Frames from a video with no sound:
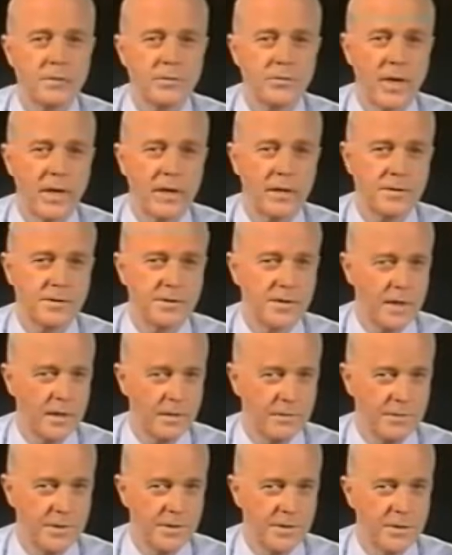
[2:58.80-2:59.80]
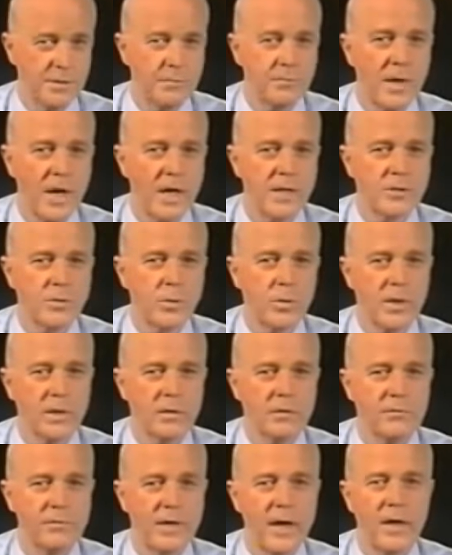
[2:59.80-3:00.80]
trailed television by
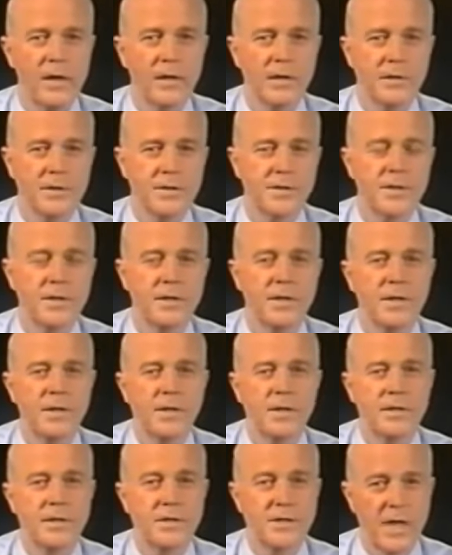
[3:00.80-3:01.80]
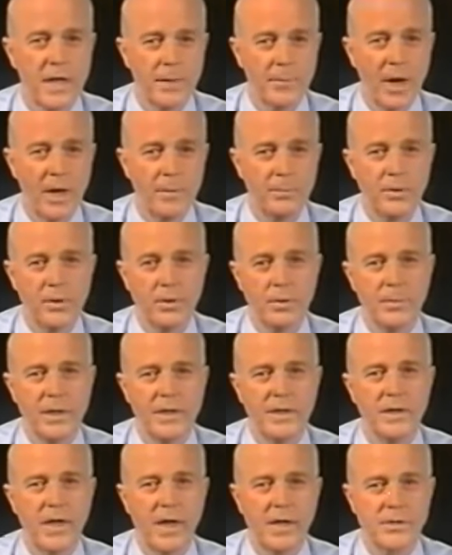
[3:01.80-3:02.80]
12 hours. The same
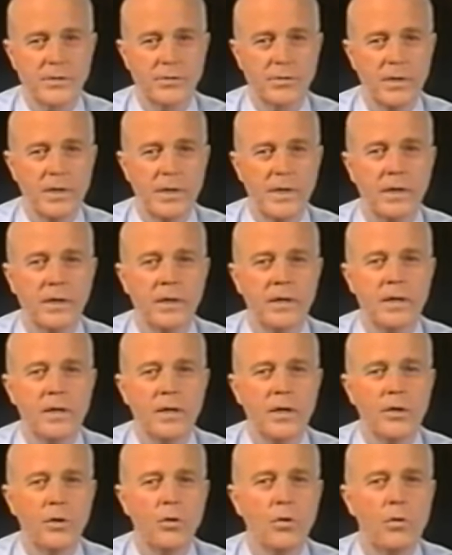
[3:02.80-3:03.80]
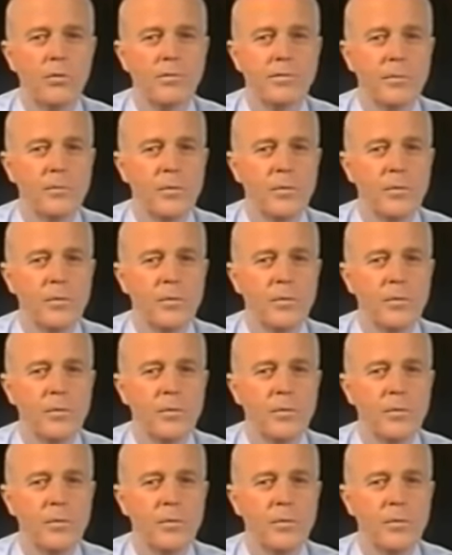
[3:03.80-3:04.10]
hyperbole, naturally, and all from